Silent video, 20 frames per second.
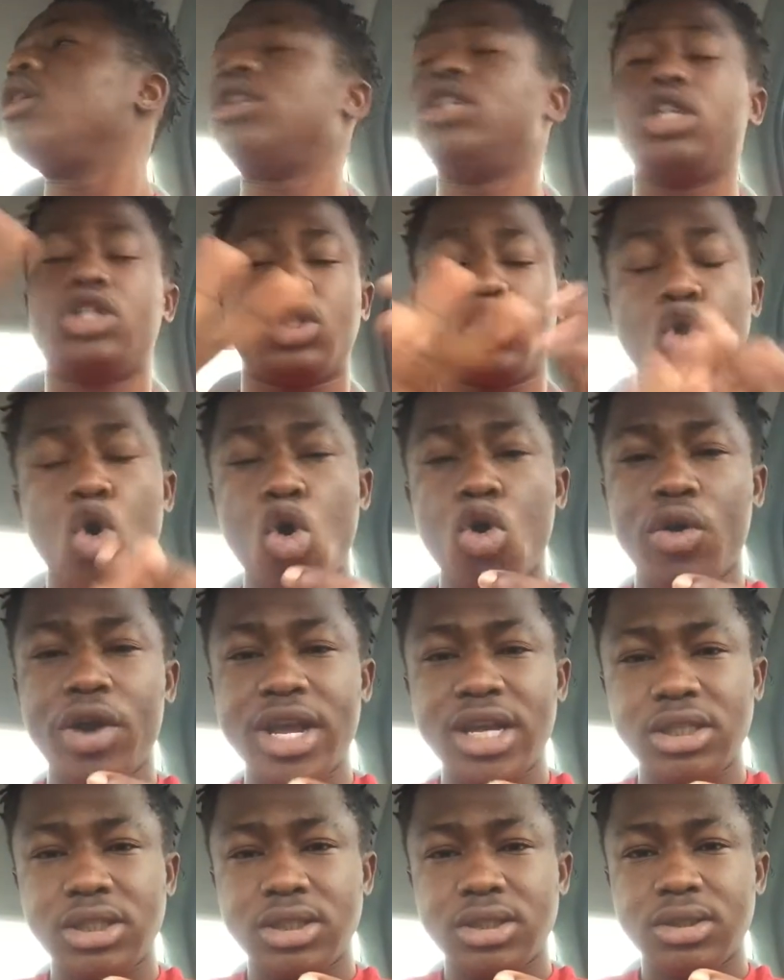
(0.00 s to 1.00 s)
the
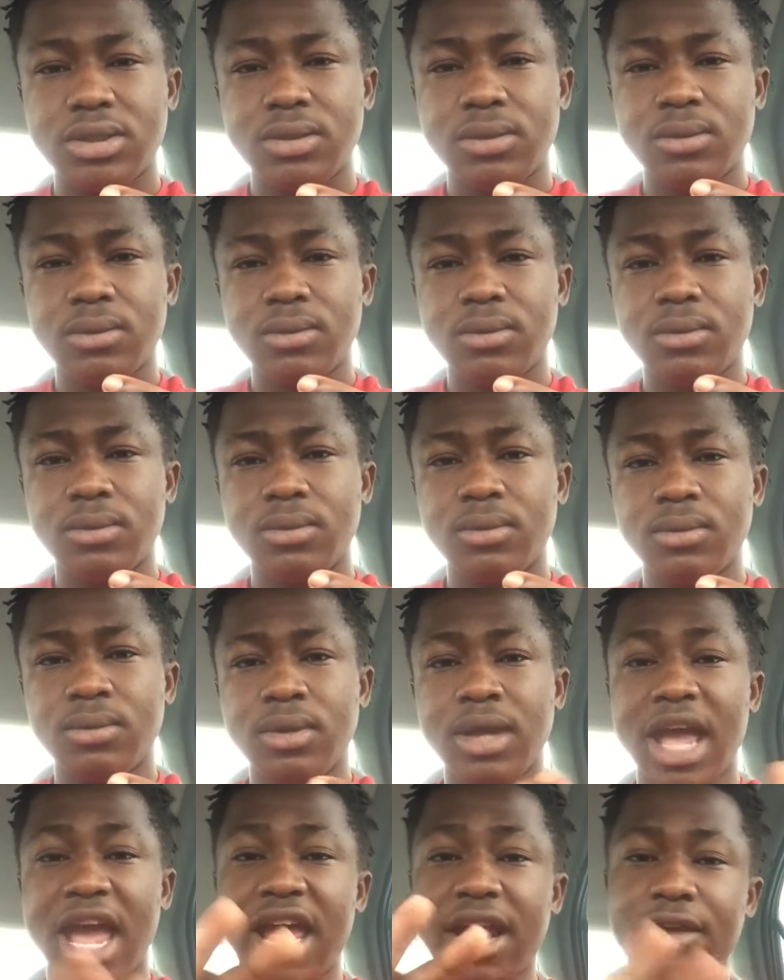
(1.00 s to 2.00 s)
Taurus,
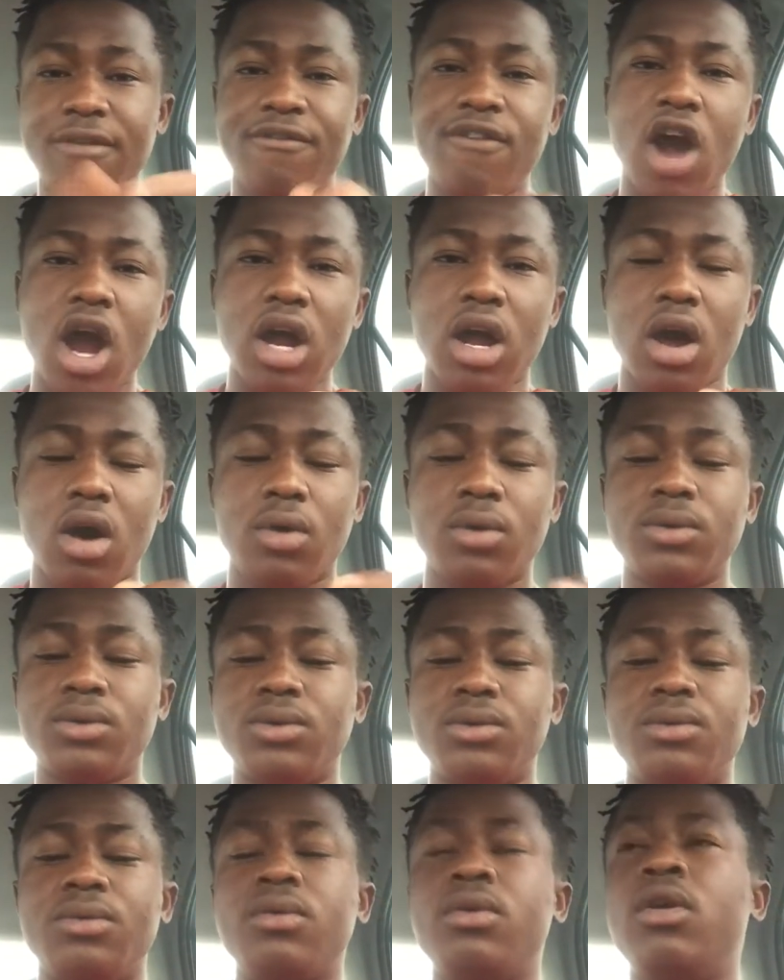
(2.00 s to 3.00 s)
and the
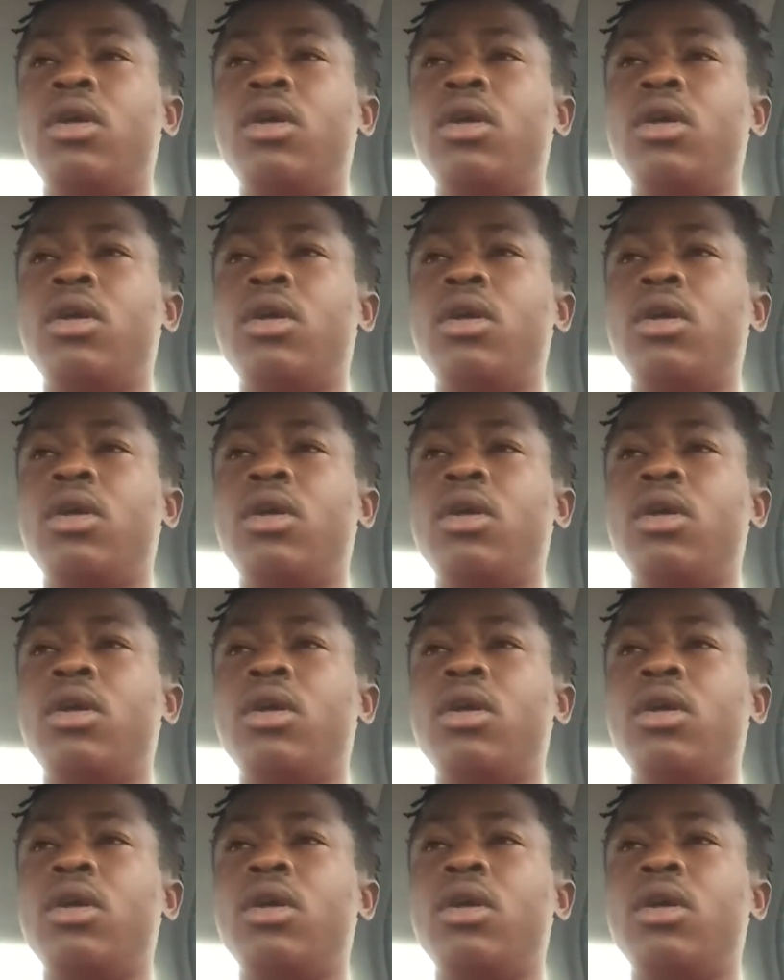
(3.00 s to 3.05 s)
Virgos.